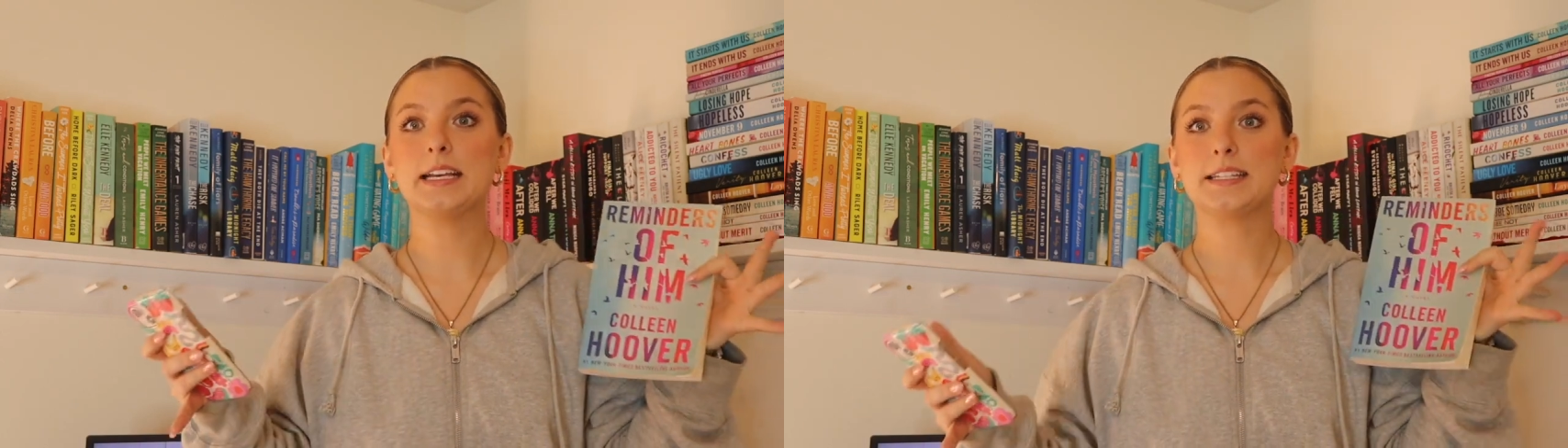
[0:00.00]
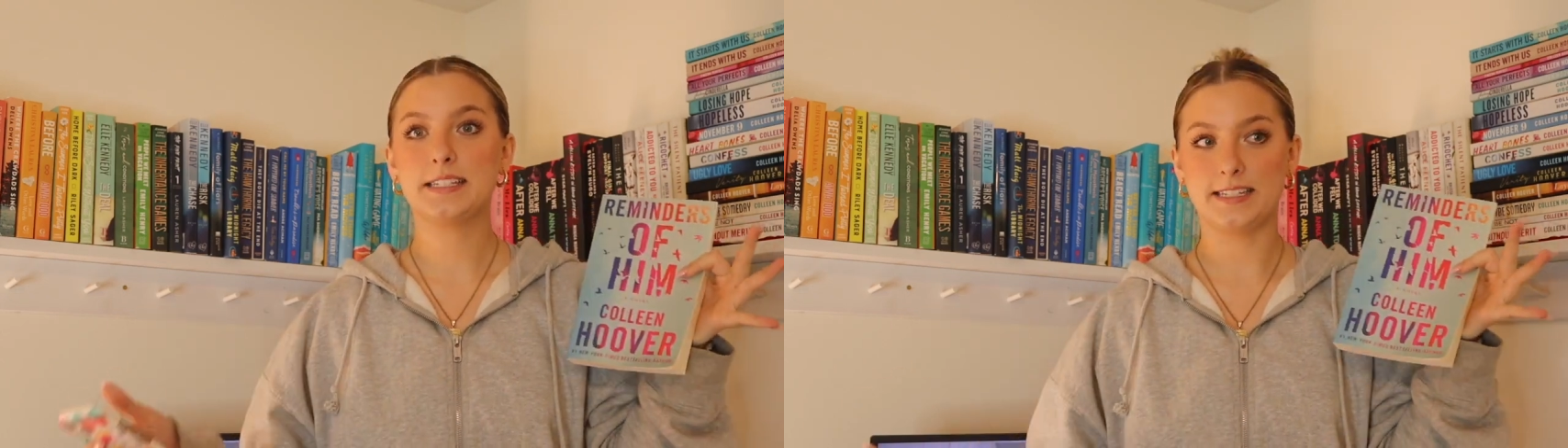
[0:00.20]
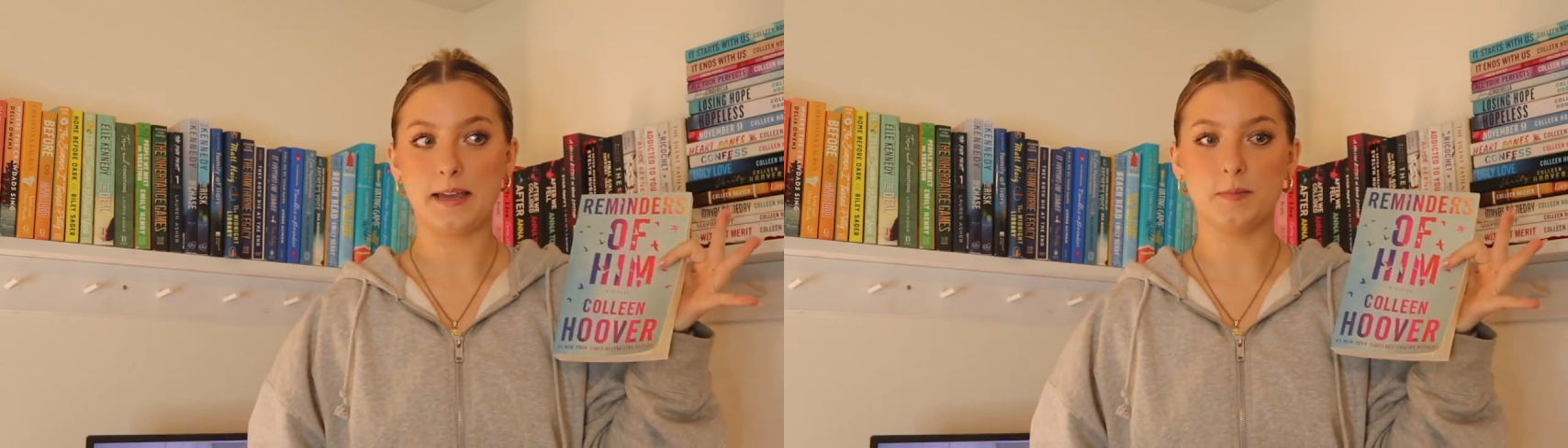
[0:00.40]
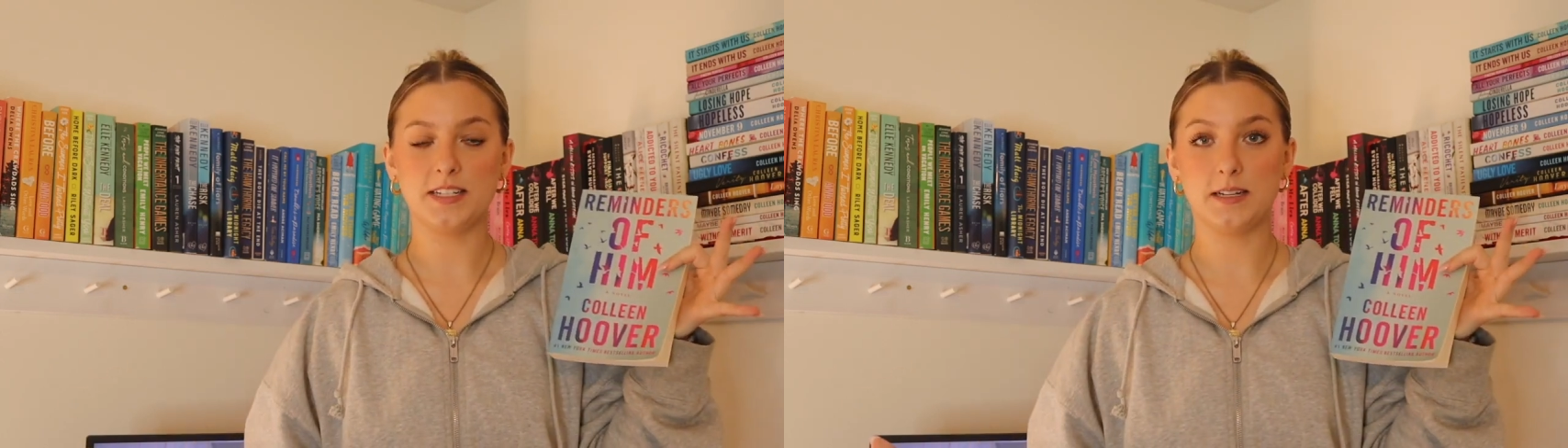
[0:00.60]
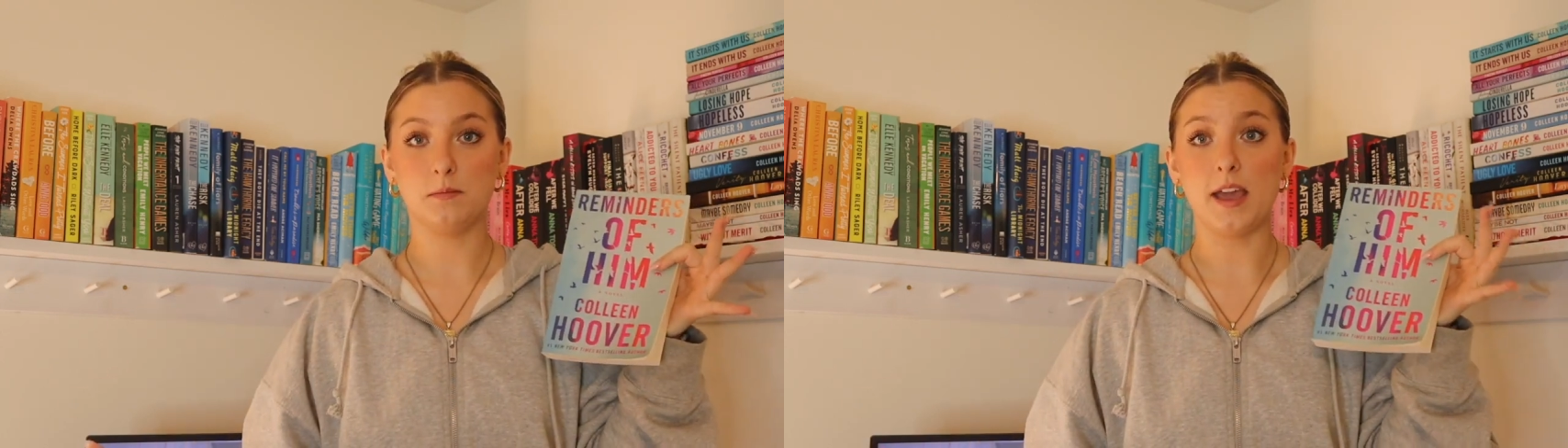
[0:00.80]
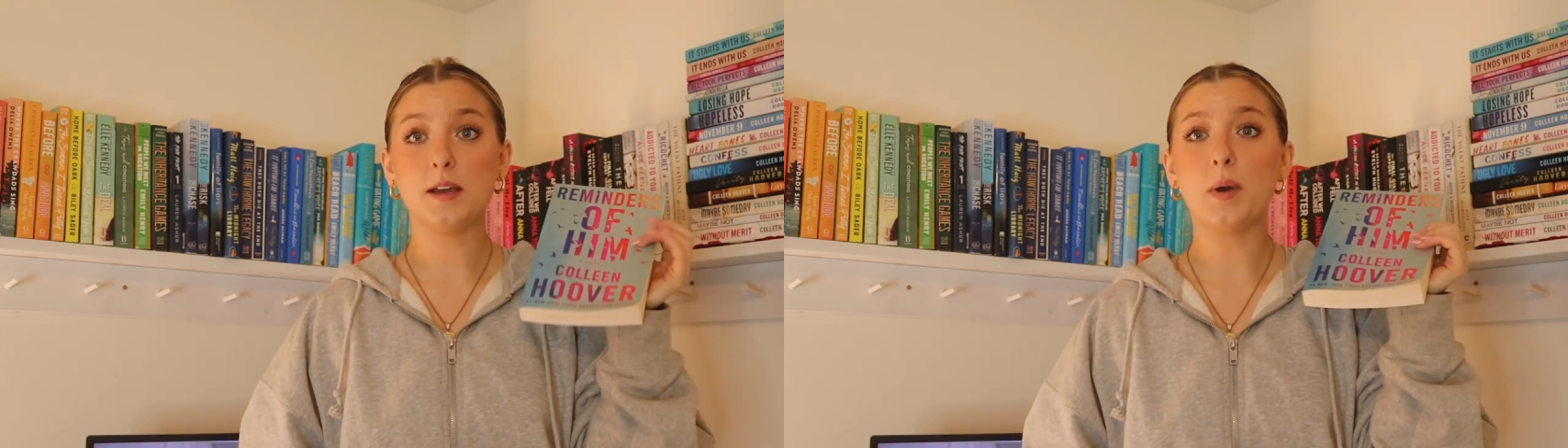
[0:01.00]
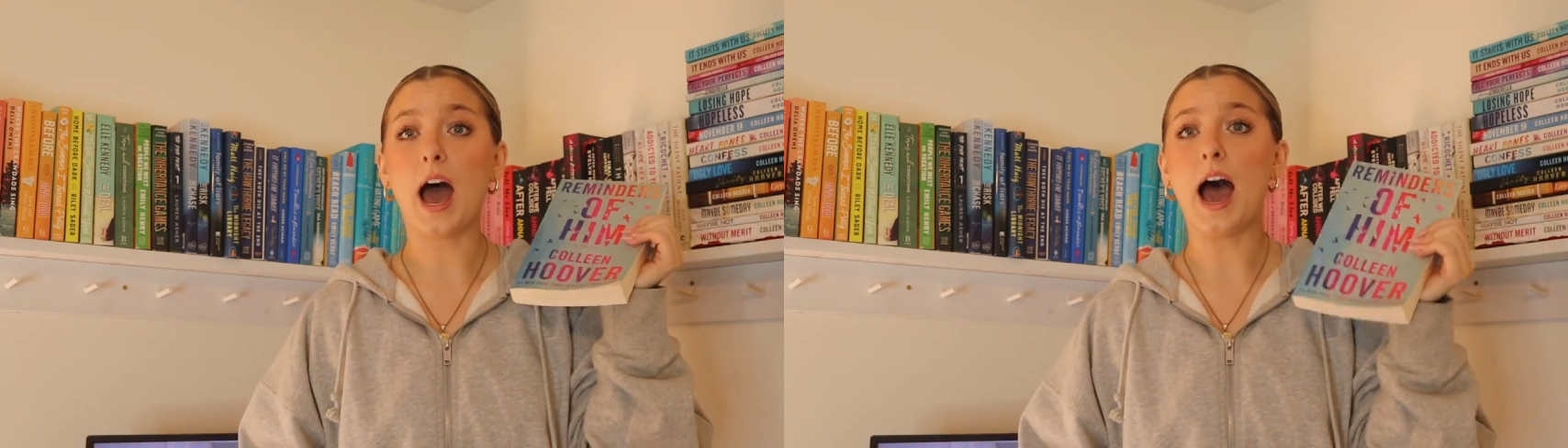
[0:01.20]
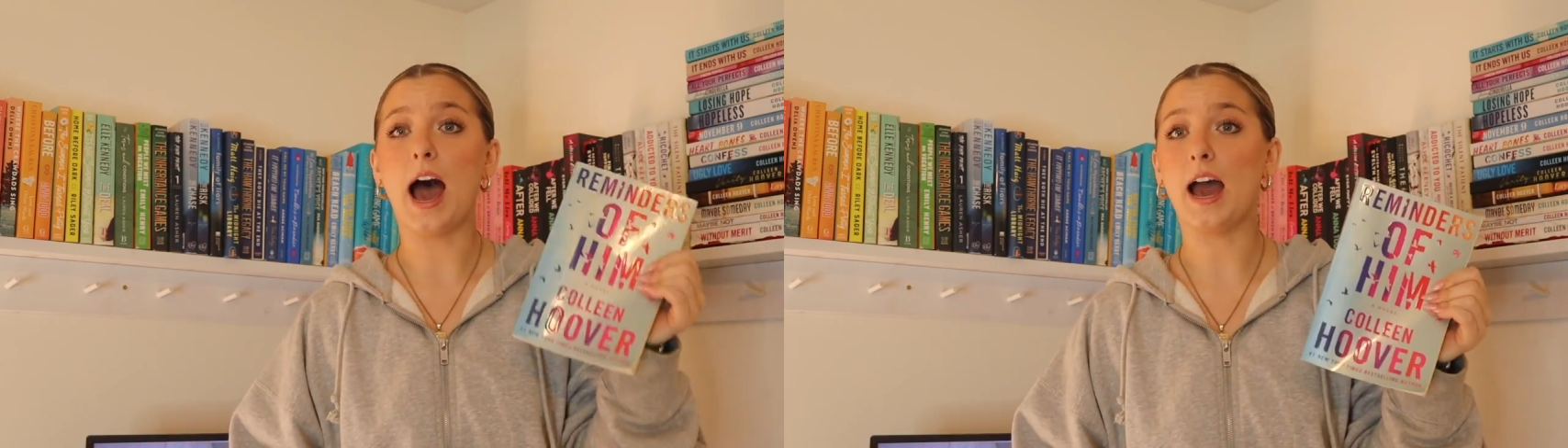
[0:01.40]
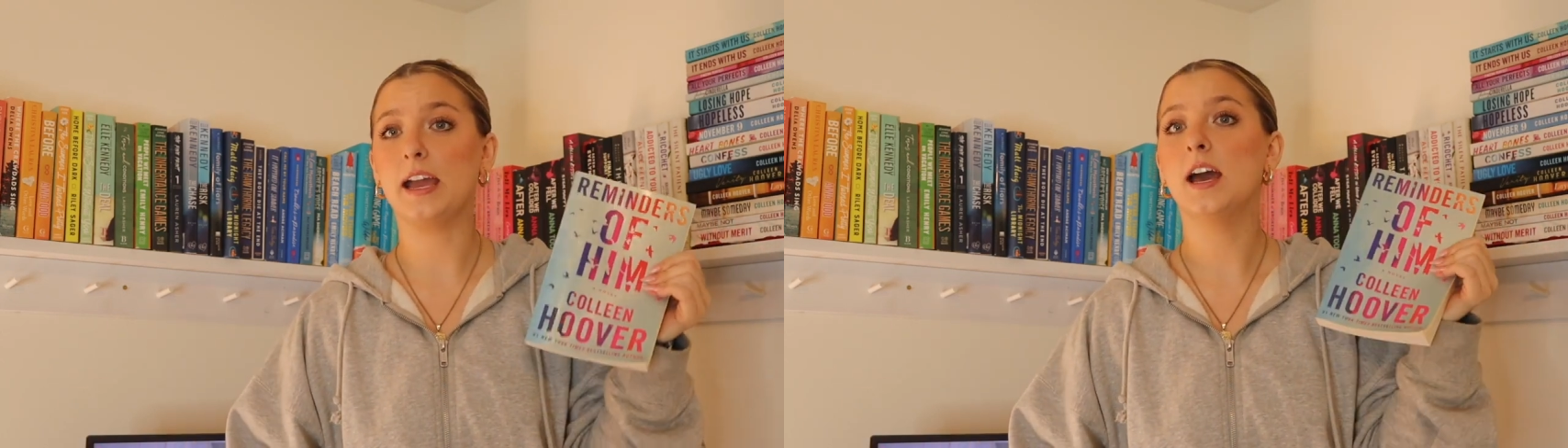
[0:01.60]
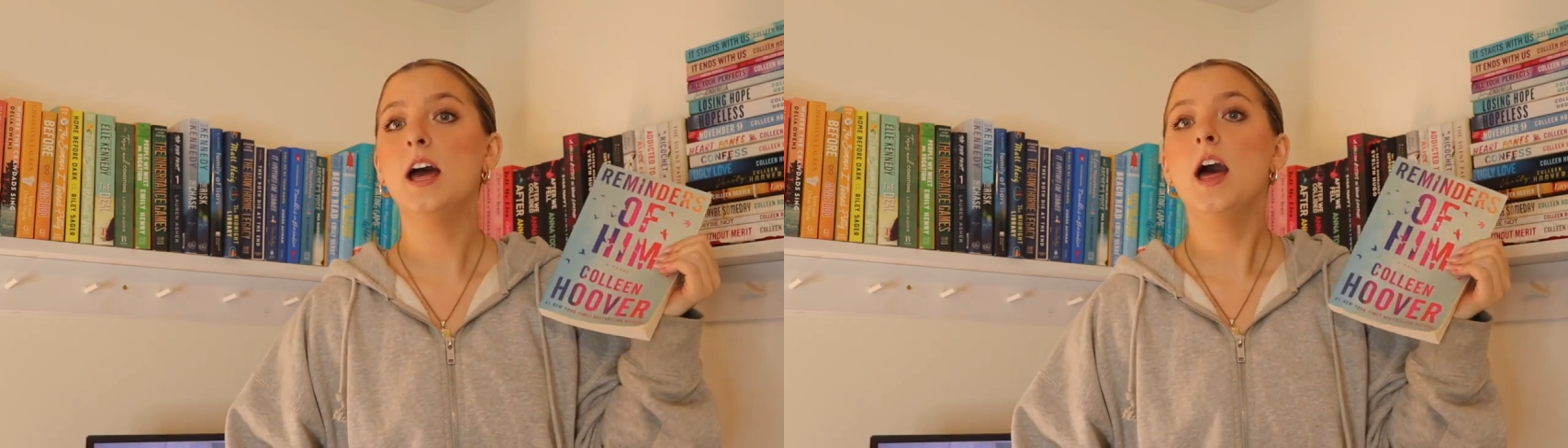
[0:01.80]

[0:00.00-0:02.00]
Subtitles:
statement to make, but I